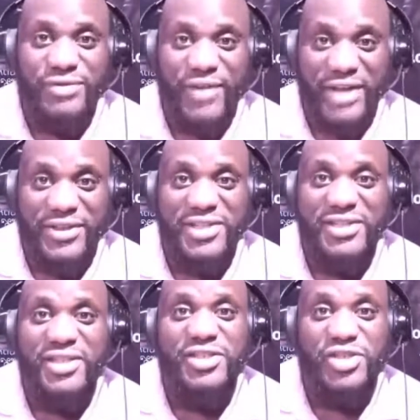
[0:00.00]
father, this is
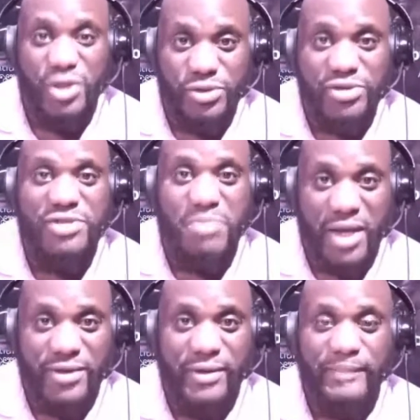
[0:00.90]
his children's
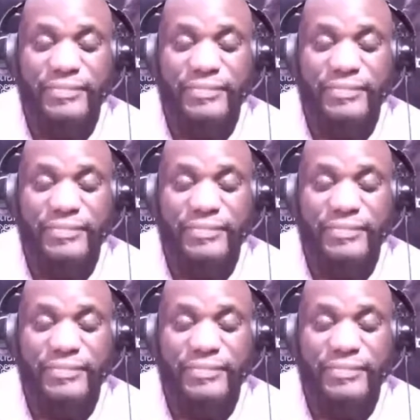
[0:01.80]
mother,